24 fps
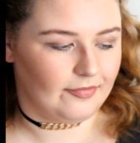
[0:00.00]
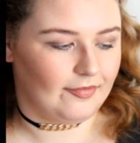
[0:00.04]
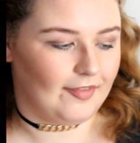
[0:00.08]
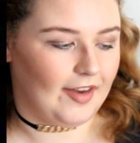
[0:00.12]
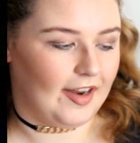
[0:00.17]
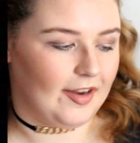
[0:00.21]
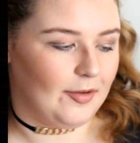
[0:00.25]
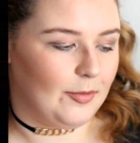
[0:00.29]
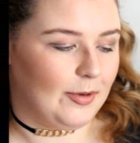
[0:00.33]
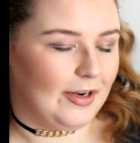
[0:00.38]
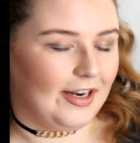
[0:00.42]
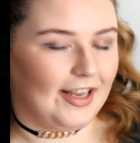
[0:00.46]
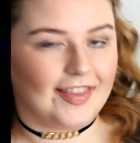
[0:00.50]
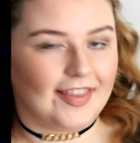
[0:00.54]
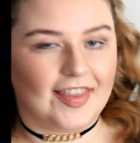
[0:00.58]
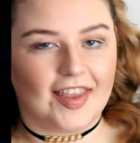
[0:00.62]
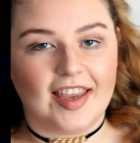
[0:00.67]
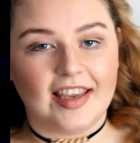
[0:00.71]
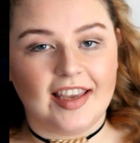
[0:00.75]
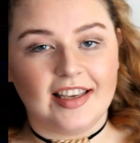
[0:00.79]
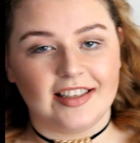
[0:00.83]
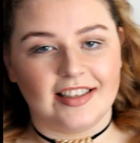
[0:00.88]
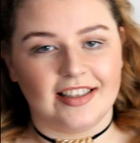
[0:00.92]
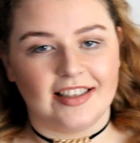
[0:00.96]
Right, we're
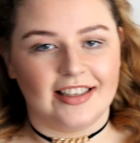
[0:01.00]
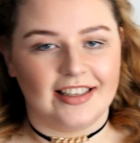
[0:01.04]
ready?